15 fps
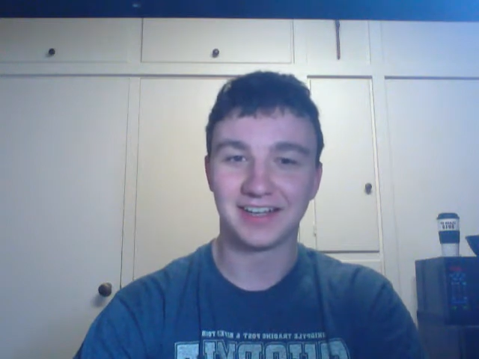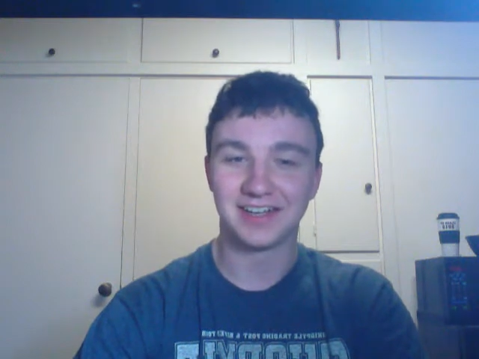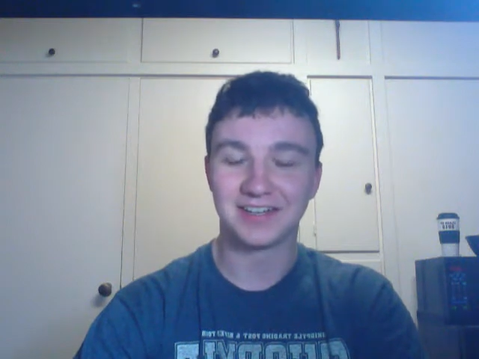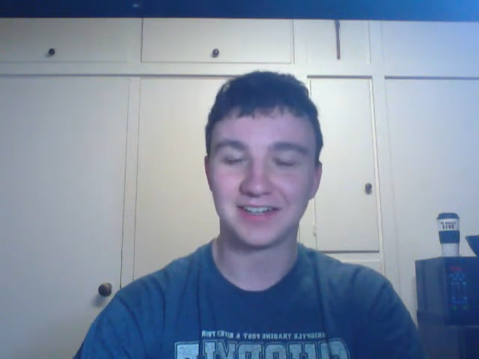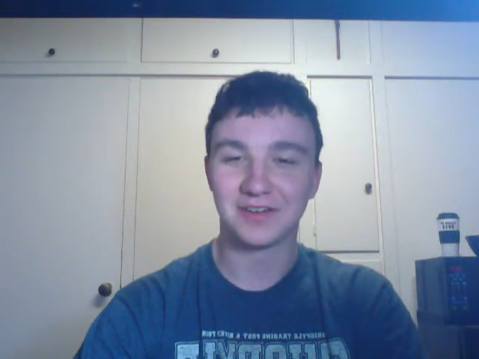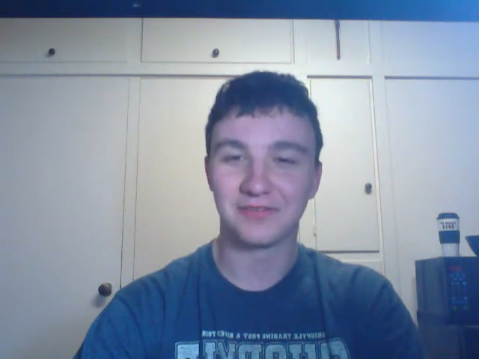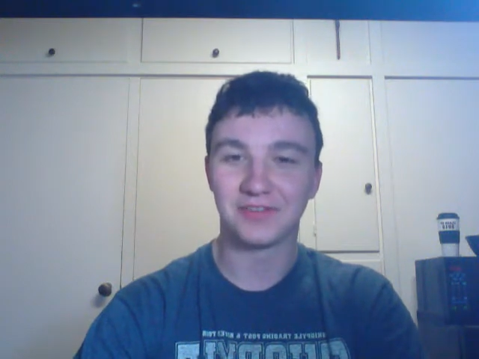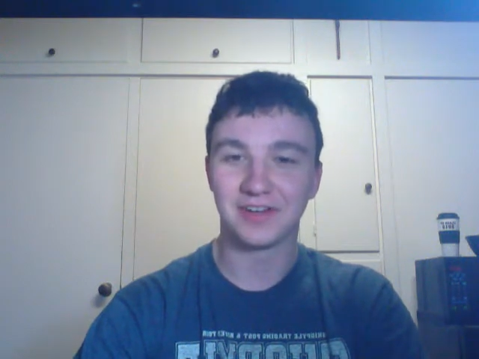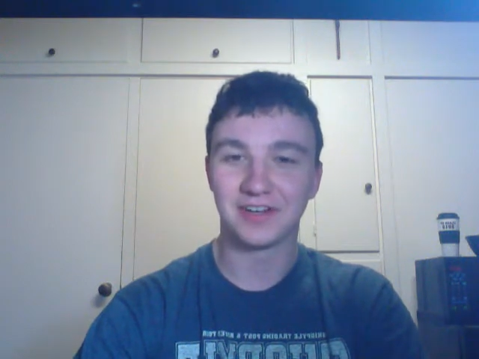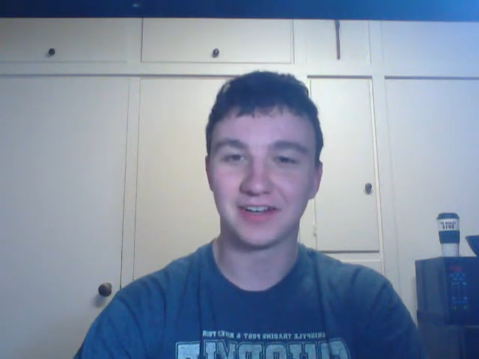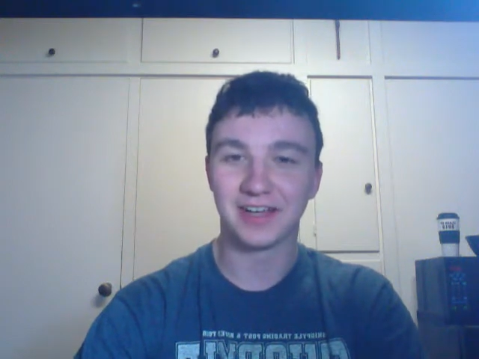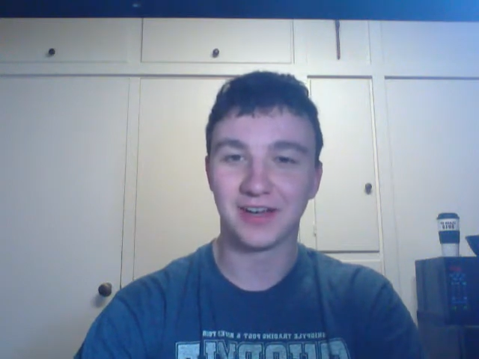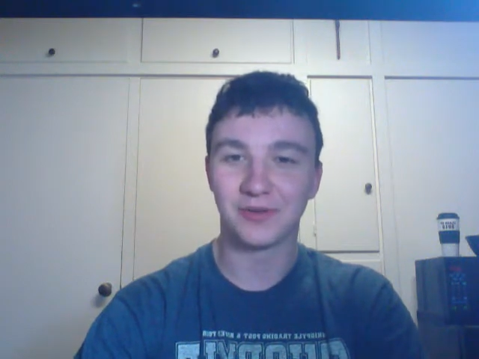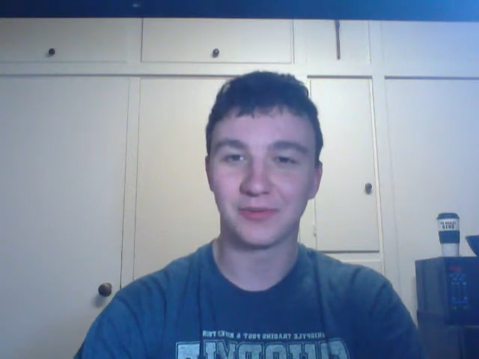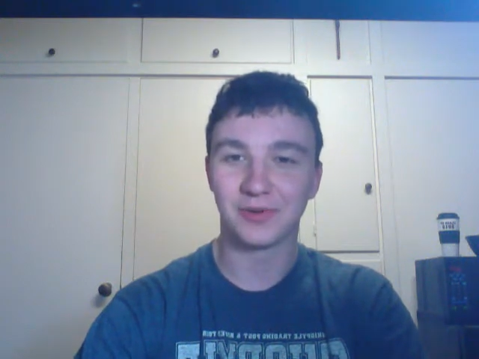ended up
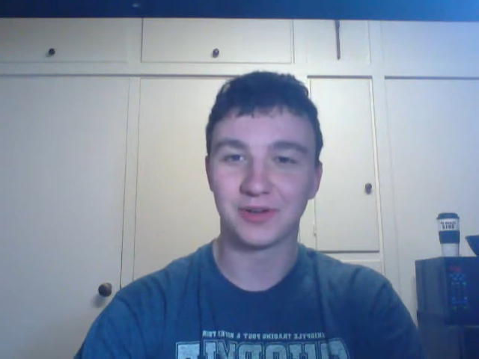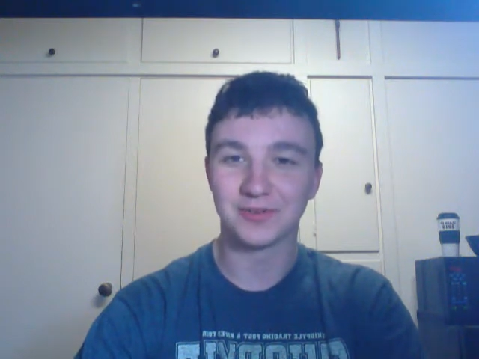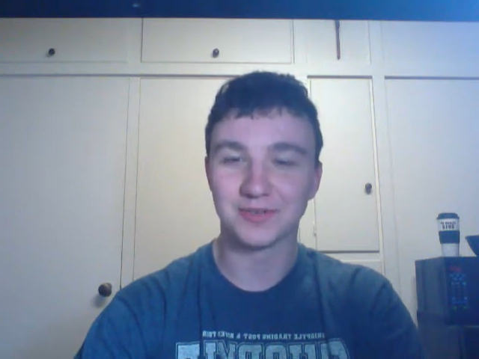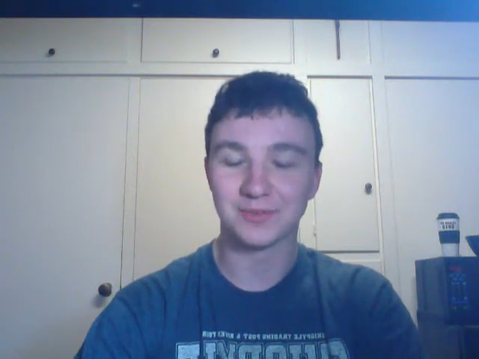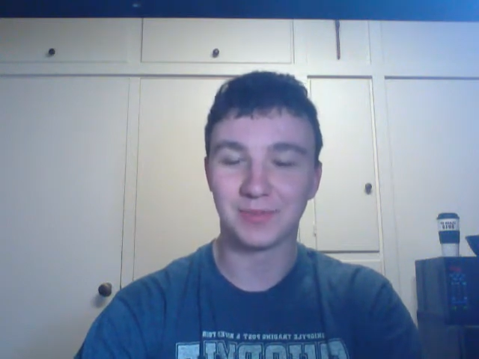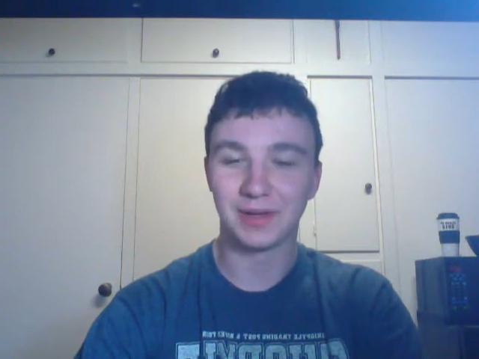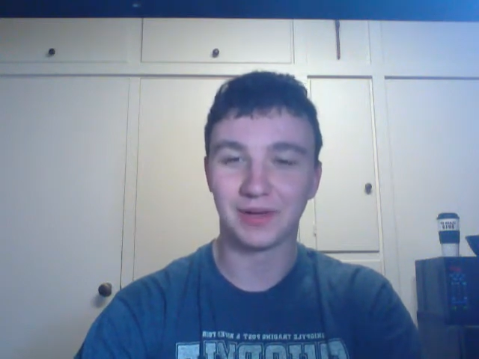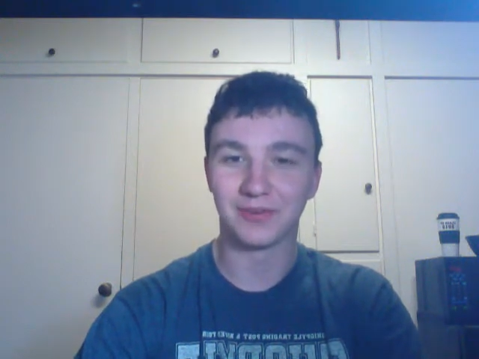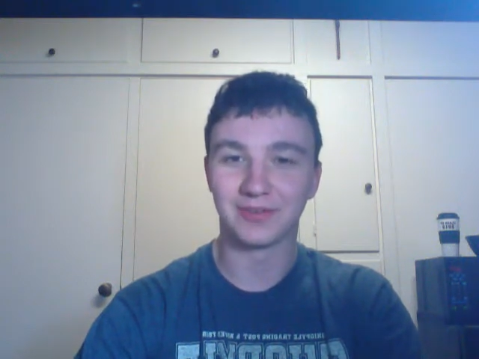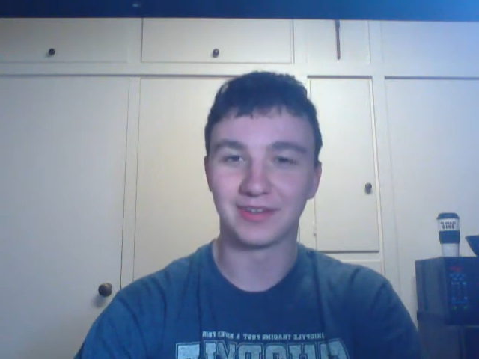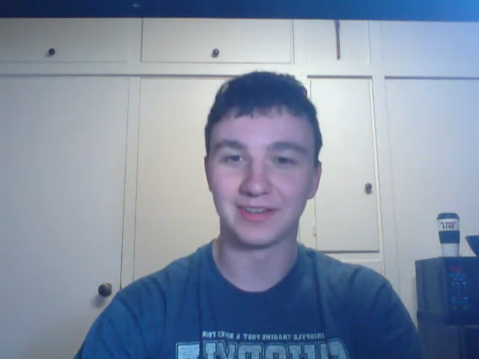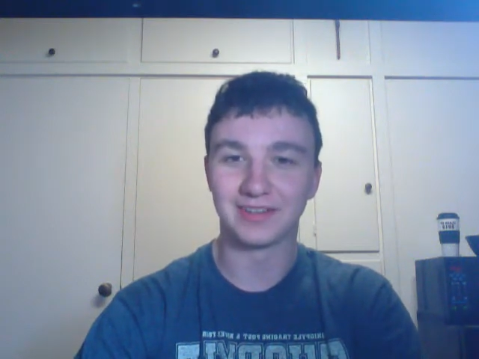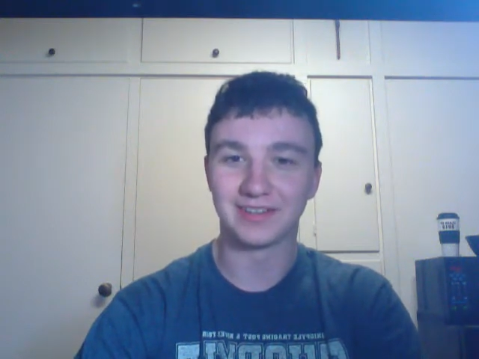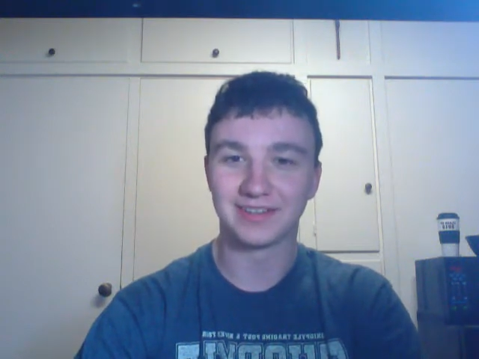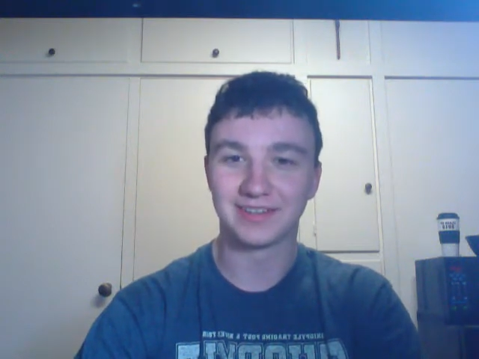finding out what it was about
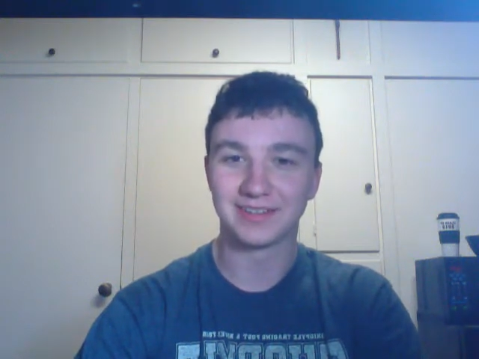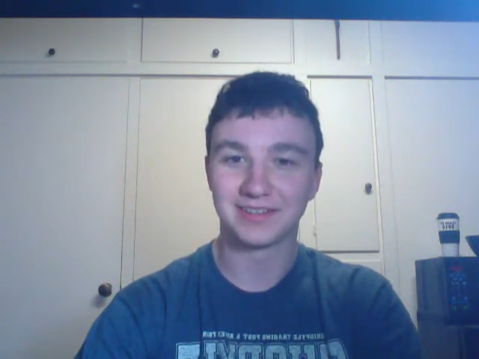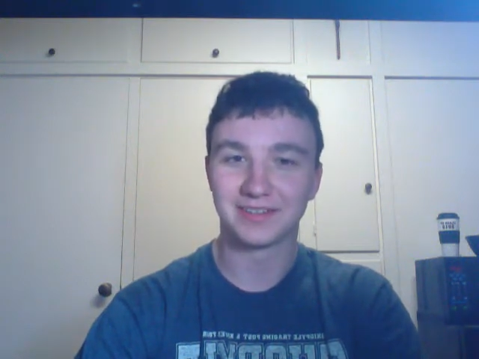like